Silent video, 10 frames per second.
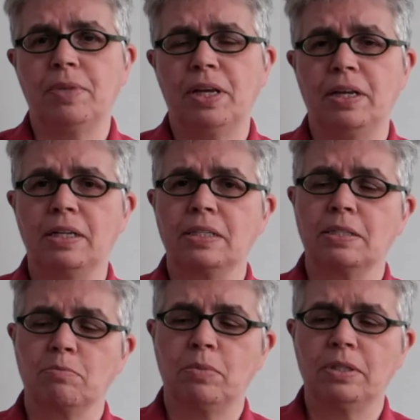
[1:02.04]
And
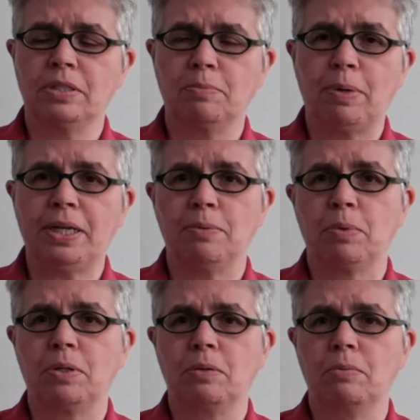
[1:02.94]
it's, well,
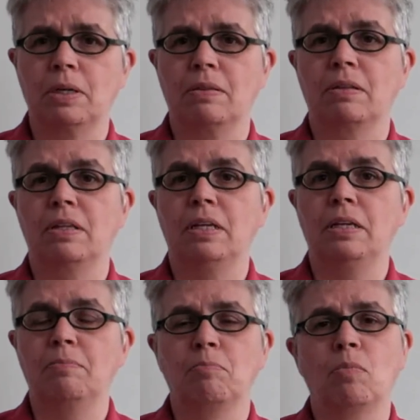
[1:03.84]
debatable whether
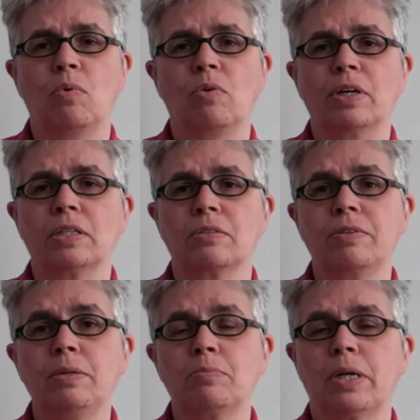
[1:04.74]
the more
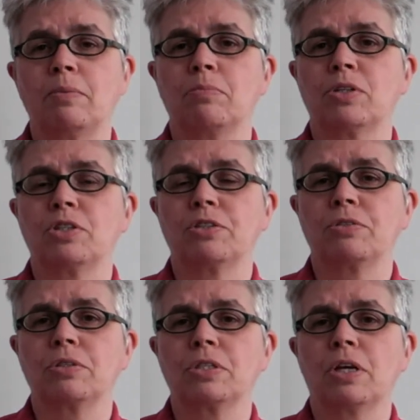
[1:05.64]
extreme
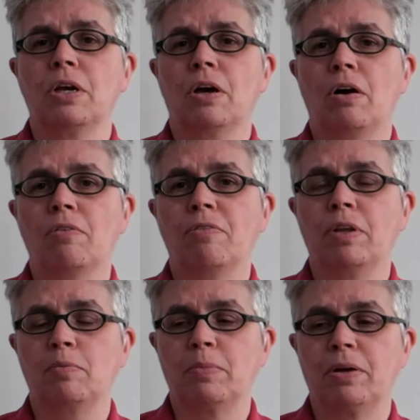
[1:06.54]
temperatures of
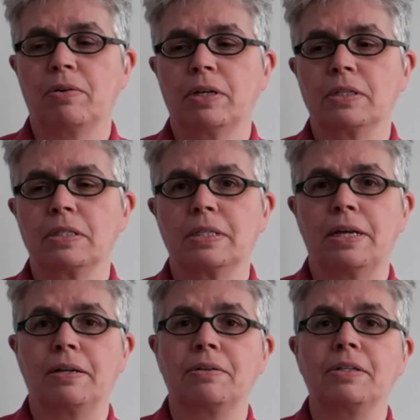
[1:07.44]
the American
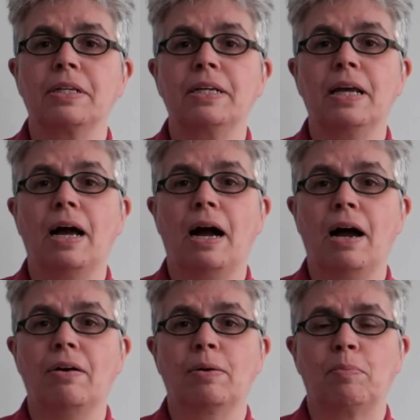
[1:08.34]
standard
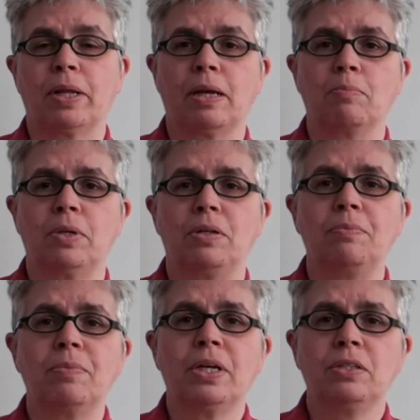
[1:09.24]
are applicable
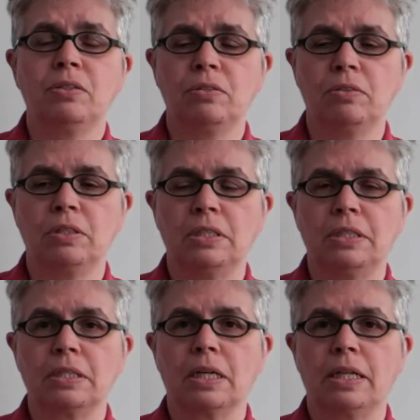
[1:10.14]
to New
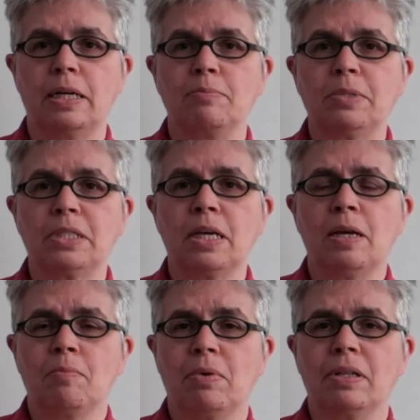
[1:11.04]
Zealand climates.
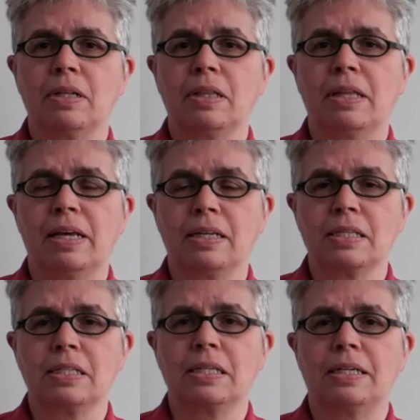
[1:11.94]
But that
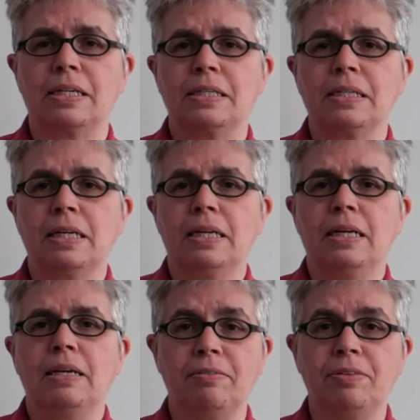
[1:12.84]
aside,
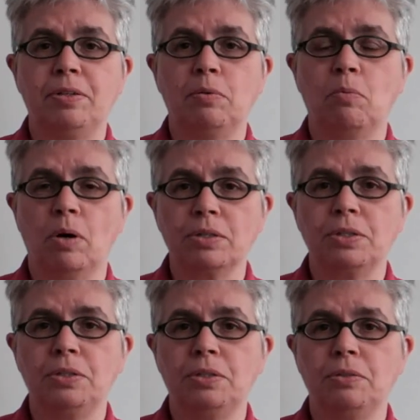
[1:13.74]
if you want to
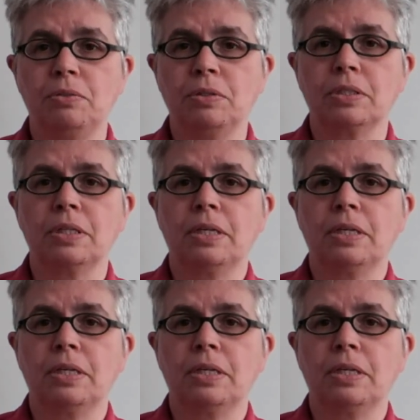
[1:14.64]
use